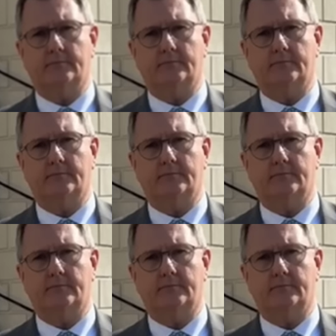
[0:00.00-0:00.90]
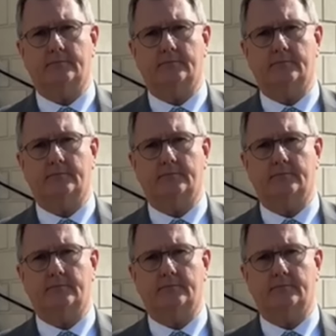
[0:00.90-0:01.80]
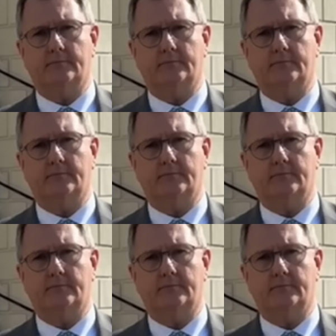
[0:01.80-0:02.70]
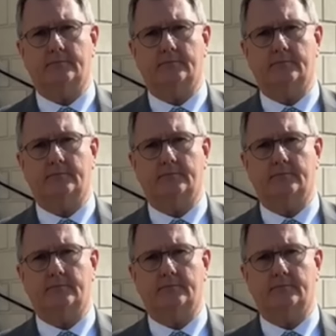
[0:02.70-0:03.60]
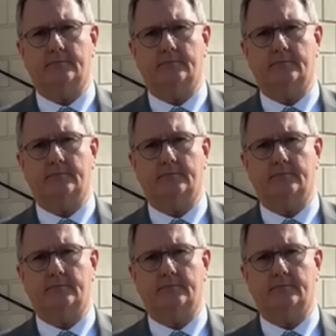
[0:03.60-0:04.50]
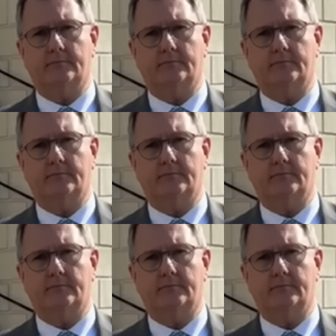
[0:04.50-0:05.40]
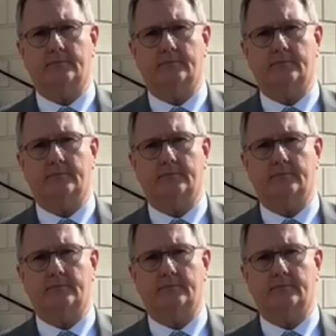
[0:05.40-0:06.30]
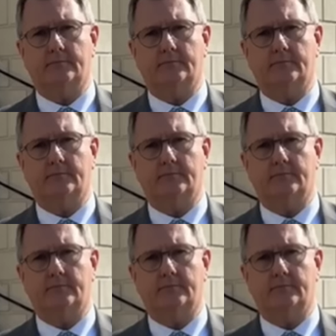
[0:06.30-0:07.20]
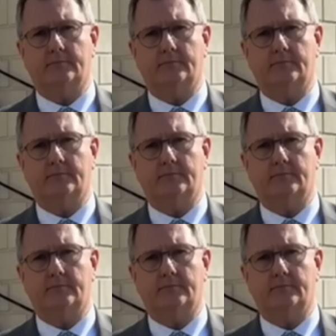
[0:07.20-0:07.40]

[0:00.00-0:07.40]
The face doesn't move, so there is nothing to read.